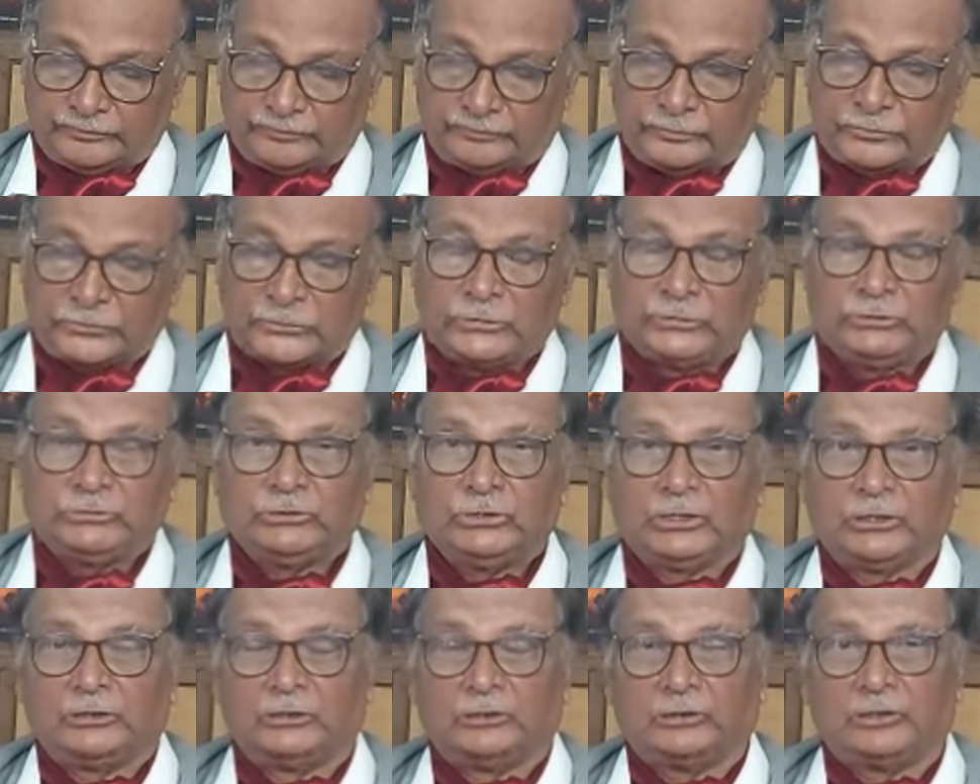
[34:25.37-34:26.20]

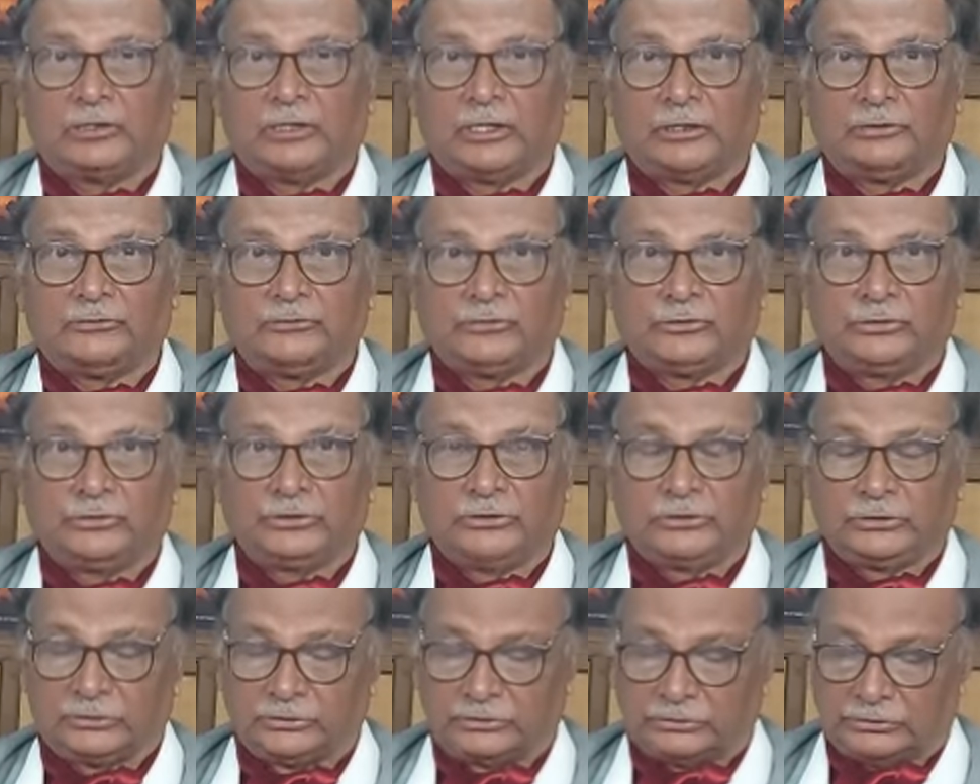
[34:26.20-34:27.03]
General Nazi
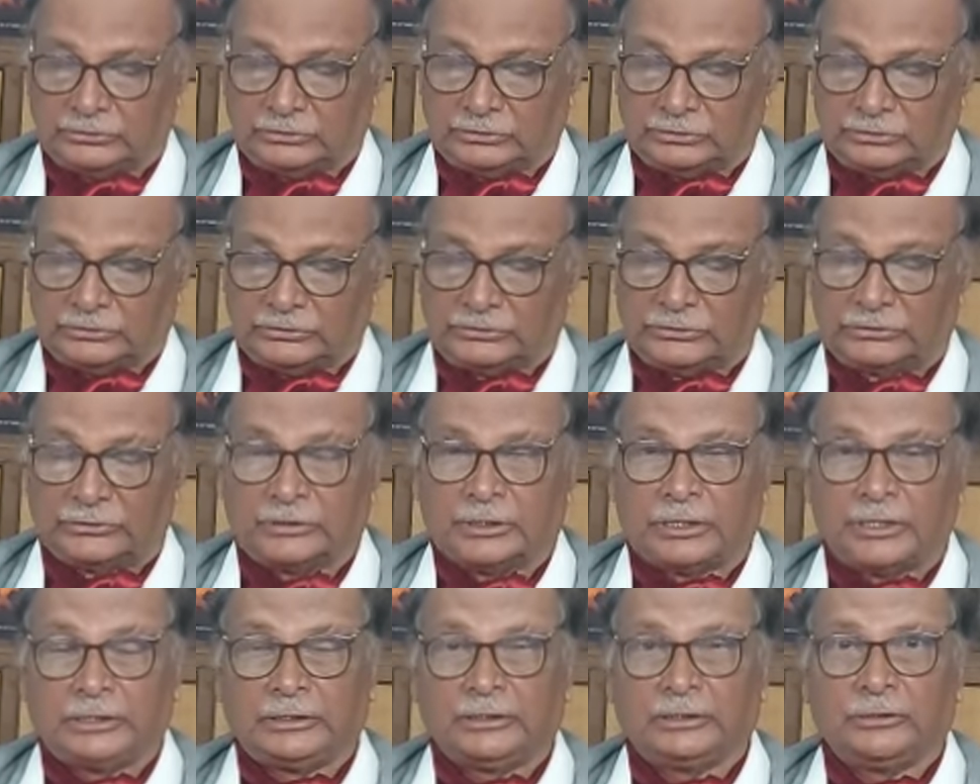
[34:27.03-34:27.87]

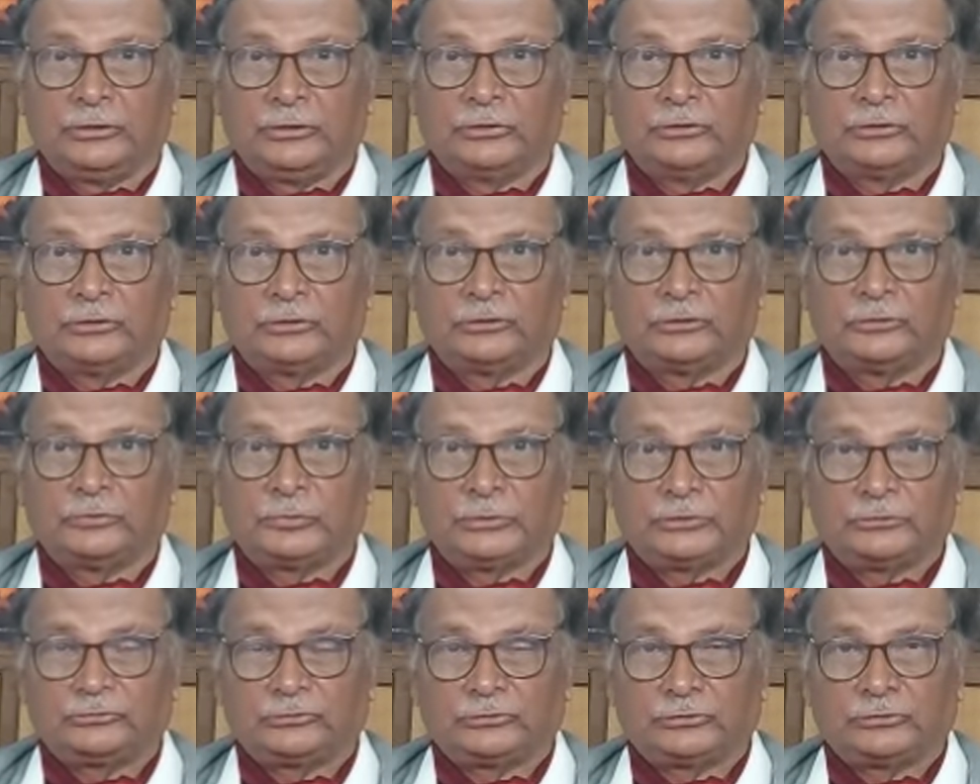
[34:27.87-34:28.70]
handed over his
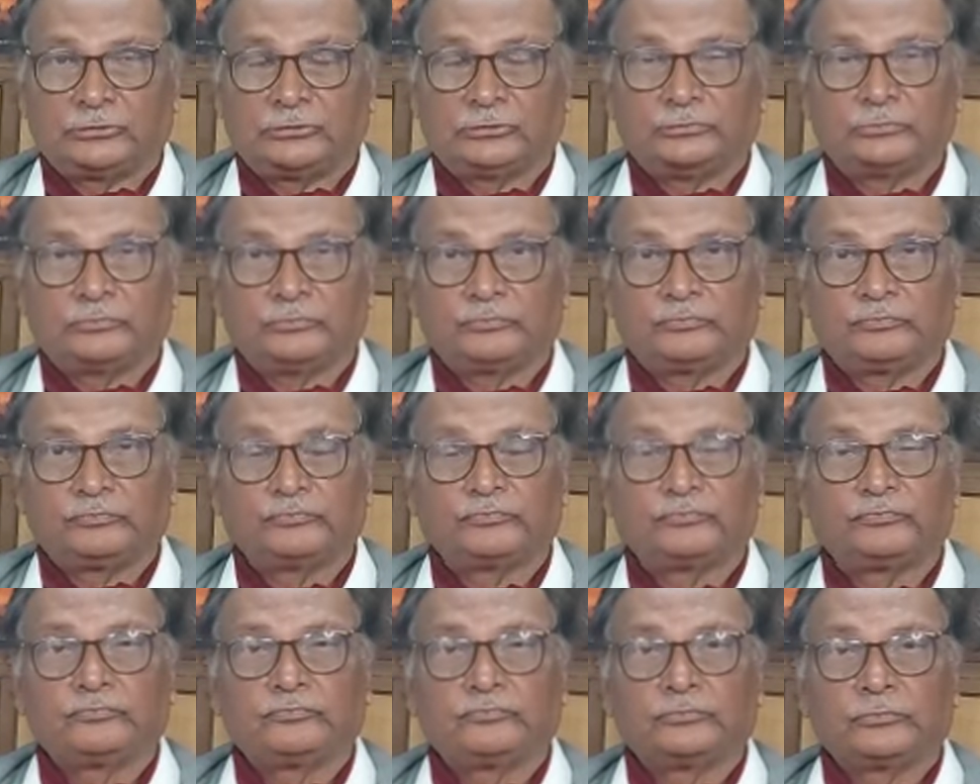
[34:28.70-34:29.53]
pistol
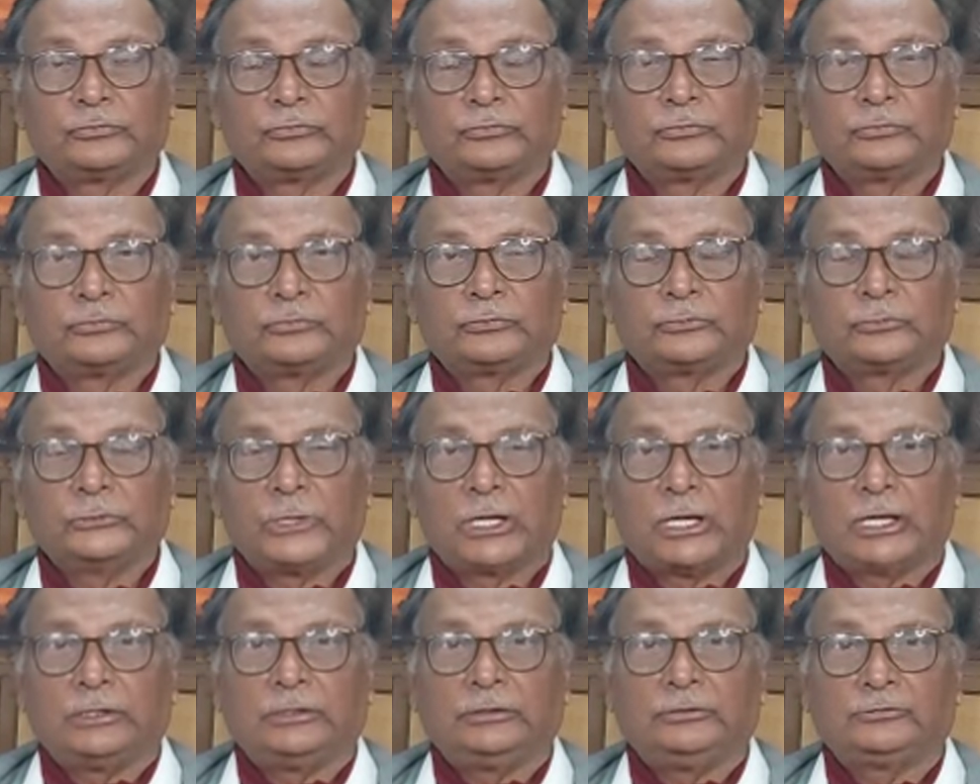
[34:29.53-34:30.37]
and
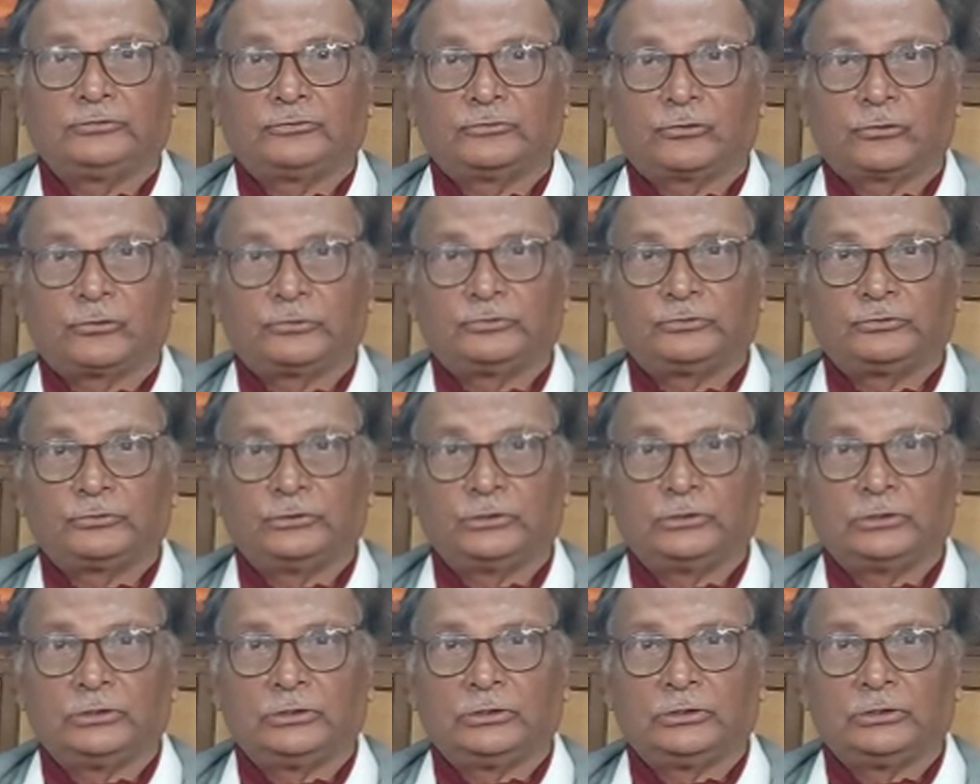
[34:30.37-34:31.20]
his troops
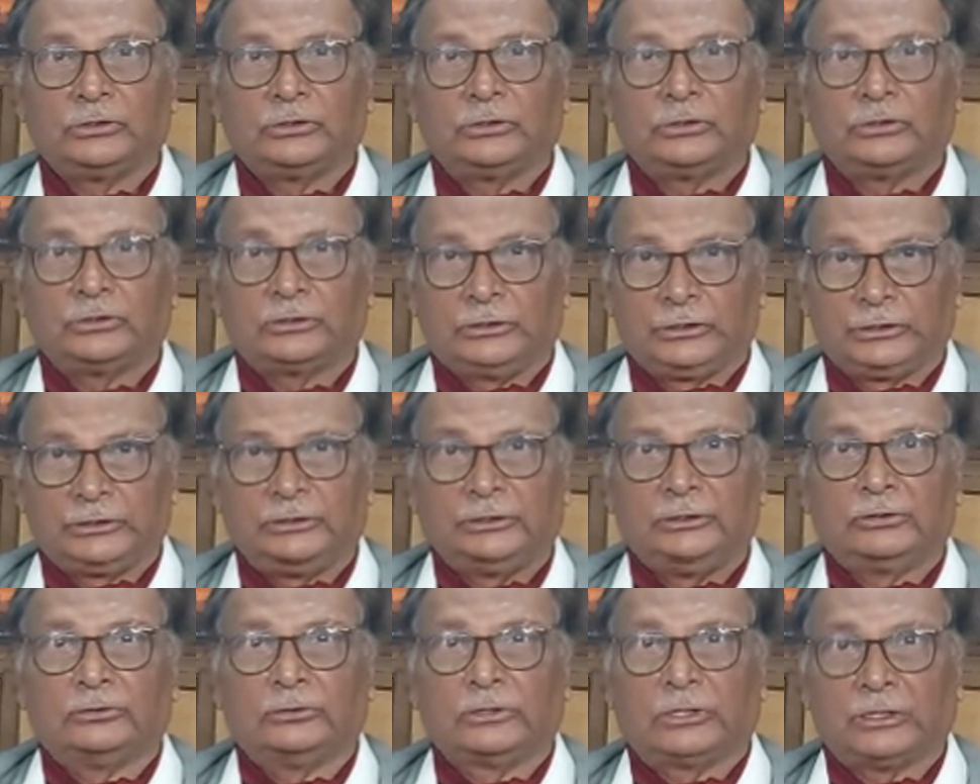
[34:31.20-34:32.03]
laid
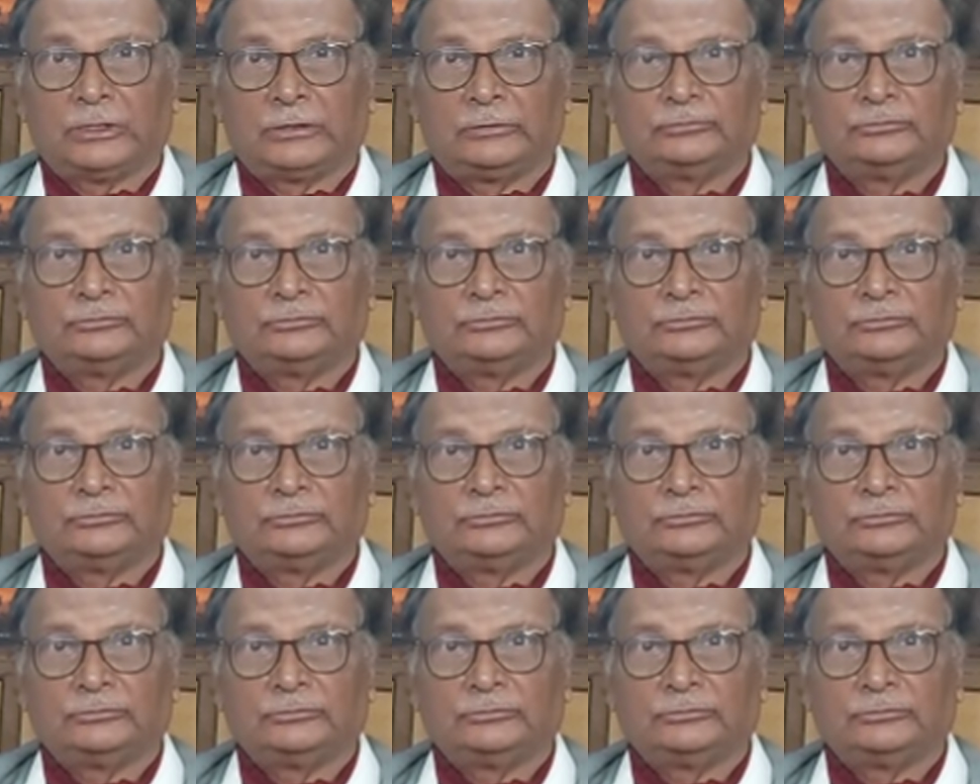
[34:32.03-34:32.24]
down arms.